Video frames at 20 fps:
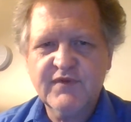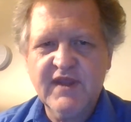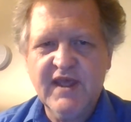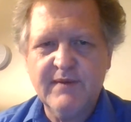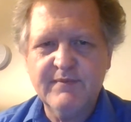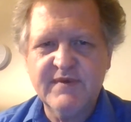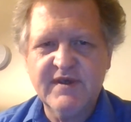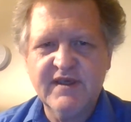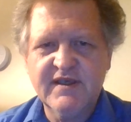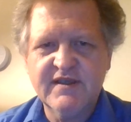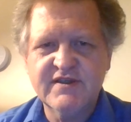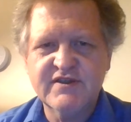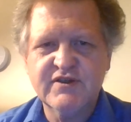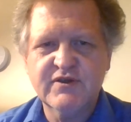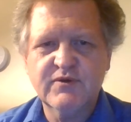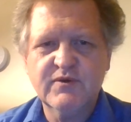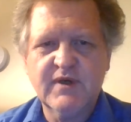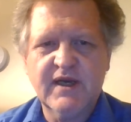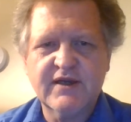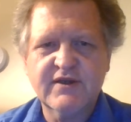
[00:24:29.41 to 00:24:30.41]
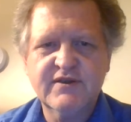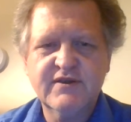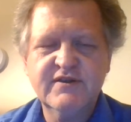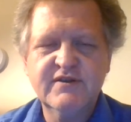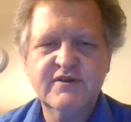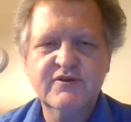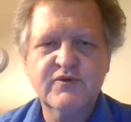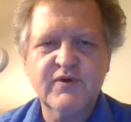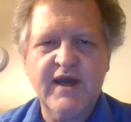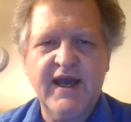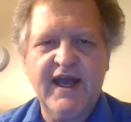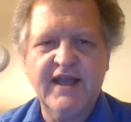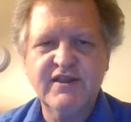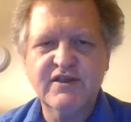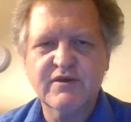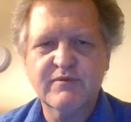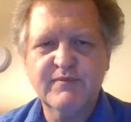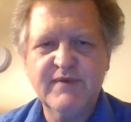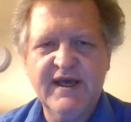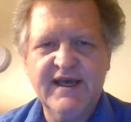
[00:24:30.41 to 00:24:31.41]
That means you are trying
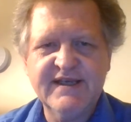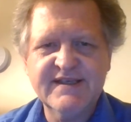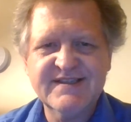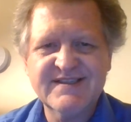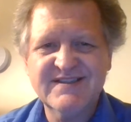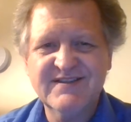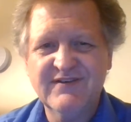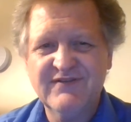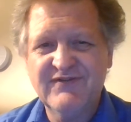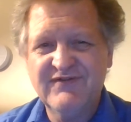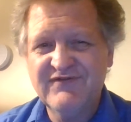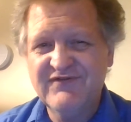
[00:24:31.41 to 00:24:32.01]
your best to